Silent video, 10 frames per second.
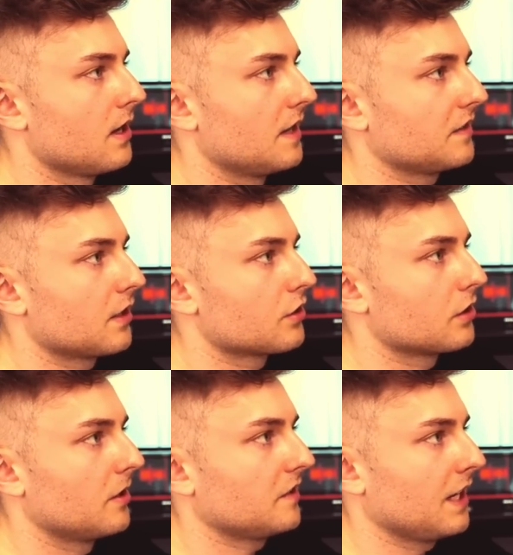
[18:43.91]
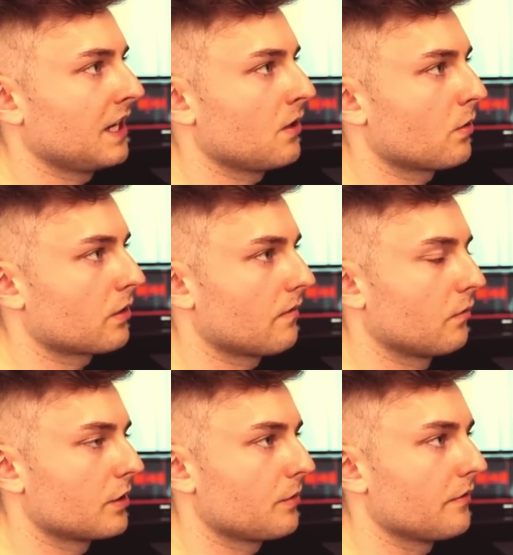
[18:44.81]
it's going to show us in order of
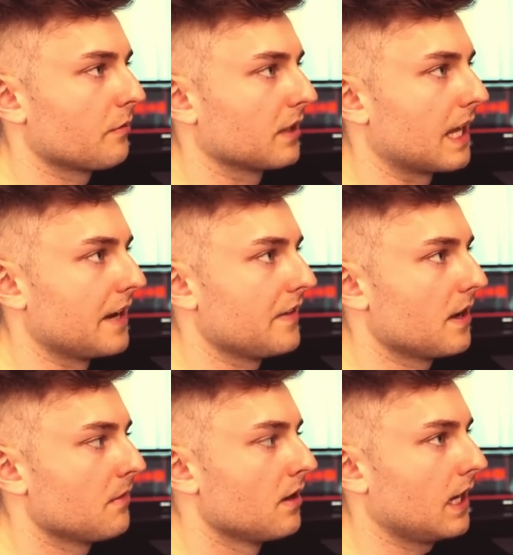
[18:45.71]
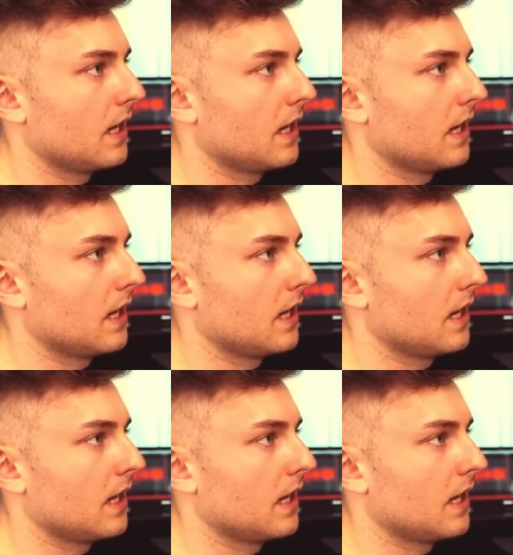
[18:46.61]
which we've applied them,